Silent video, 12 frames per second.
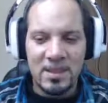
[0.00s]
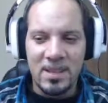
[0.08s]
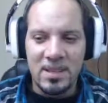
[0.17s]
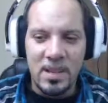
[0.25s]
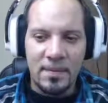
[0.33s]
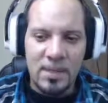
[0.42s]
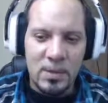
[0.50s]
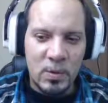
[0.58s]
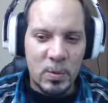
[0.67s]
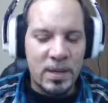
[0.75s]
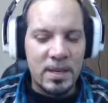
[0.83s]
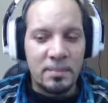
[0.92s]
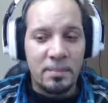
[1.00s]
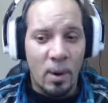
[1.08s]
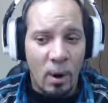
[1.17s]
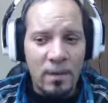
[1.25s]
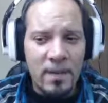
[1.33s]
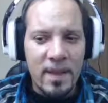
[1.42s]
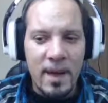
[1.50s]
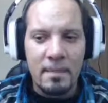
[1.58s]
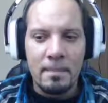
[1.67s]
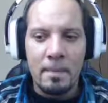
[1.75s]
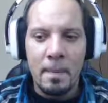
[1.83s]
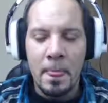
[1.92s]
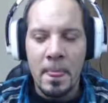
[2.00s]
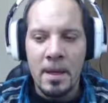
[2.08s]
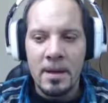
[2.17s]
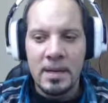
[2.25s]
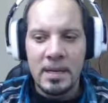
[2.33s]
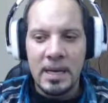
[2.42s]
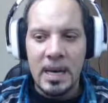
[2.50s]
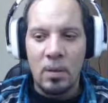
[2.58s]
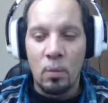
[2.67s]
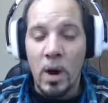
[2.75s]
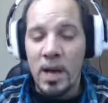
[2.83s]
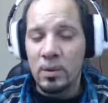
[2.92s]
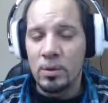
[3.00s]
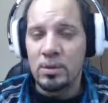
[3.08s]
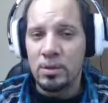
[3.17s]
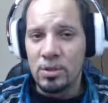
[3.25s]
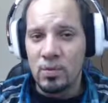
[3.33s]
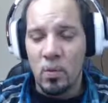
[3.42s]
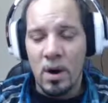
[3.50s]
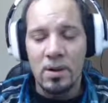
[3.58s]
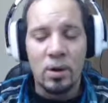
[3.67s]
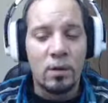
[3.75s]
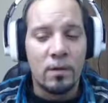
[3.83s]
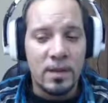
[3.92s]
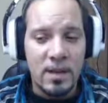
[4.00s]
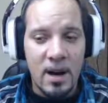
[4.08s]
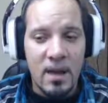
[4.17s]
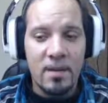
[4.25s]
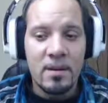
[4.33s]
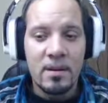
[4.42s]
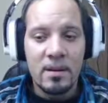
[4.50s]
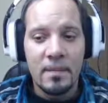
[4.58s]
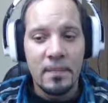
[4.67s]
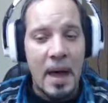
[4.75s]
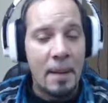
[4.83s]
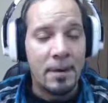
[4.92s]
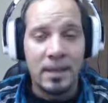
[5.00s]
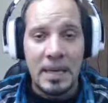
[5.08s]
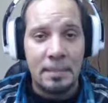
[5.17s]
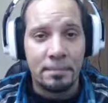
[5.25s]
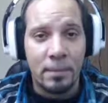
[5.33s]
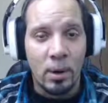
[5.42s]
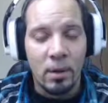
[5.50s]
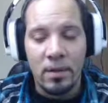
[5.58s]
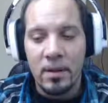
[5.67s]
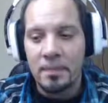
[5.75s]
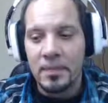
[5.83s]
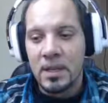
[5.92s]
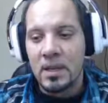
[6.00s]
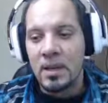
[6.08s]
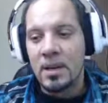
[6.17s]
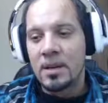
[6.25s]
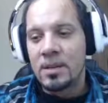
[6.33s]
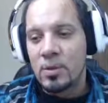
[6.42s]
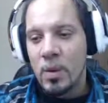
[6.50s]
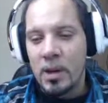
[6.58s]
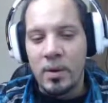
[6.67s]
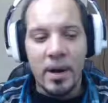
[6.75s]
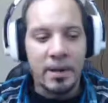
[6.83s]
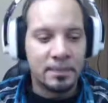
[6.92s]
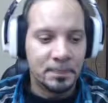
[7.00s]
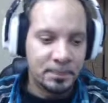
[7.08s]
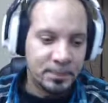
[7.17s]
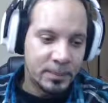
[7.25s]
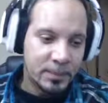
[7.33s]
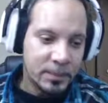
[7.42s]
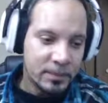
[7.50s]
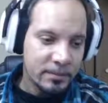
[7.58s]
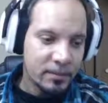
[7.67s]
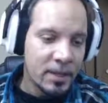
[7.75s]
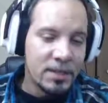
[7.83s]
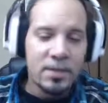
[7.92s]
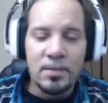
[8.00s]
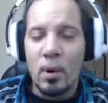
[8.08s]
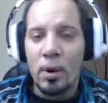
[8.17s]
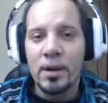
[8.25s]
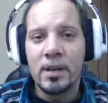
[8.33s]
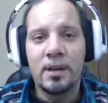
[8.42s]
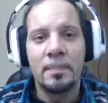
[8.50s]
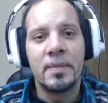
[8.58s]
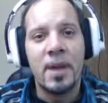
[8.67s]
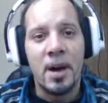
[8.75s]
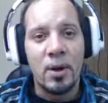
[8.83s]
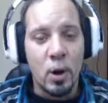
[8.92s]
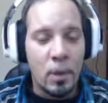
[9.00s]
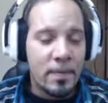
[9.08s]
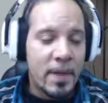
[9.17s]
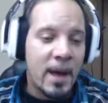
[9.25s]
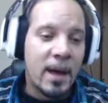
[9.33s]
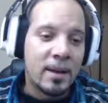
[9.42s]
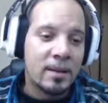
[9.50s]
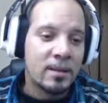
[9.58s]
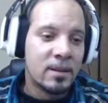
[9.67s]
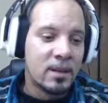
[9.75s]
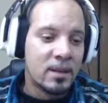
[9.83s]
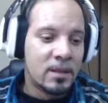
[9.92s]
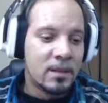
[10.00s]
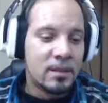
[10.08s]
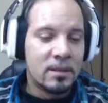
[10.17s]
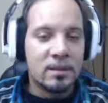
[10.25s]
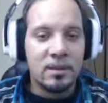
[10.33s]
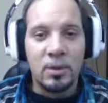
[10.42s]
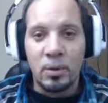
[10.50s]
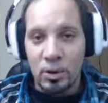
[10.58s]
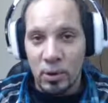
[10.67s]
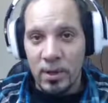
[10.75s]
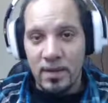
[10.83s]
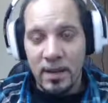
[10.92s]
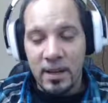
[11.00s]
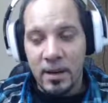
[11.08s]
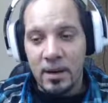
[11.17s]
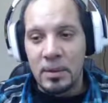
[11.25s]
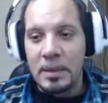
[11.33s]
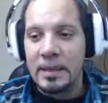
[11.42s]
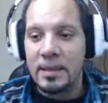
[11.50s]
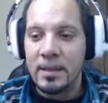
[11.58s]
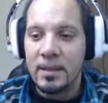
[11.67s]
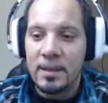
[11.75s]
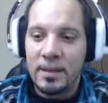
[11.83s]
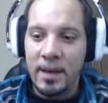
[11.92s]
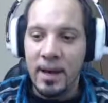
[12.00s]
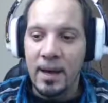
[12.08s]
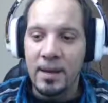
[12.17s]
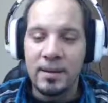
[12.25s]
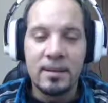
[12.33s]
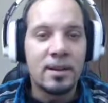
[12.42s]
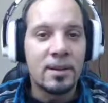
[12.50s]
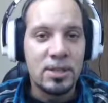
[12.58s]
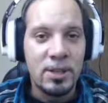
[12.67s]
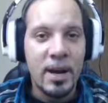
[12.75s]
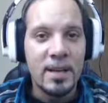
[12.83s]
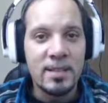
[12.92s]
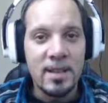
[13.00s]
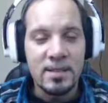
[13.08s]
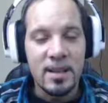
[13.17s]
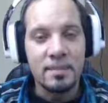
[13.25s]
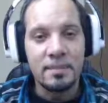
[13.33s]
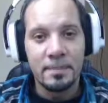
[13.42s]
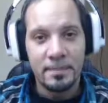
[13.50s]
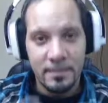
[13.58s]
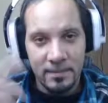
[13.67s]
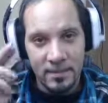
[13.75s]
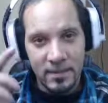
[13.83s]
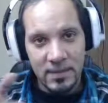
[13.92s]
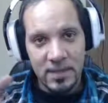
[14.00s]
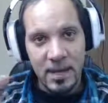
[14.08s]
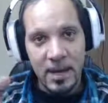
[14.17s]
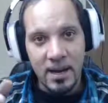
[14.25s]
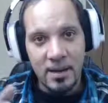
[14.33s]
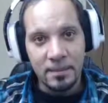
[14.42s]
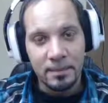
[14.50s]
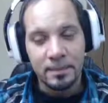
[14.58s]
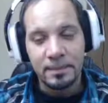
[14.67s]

the difference between both of them and why you would use one over the other, I'm going to keep them both. So anyway, this is MoiR. I hope that you enjoyed the video, and I'll see you guys next time. Take care.